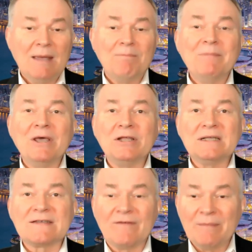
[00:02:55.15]

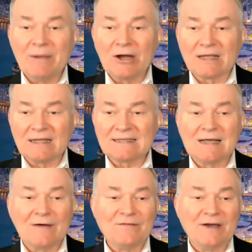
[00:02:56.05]
Millions of Americans
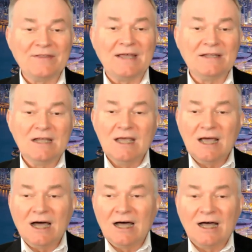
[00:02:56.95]
now find that
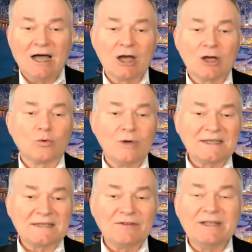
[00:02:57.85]

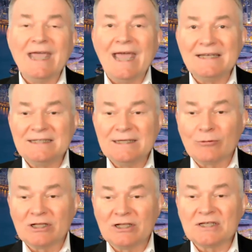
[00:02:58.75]
aggressively
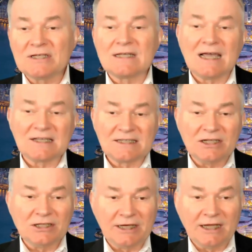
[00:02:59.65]
anti-religious
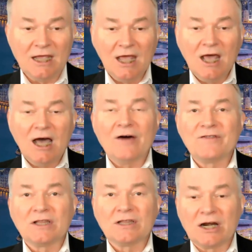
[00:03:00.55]
hostility
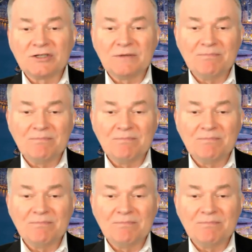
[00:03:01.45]
of the large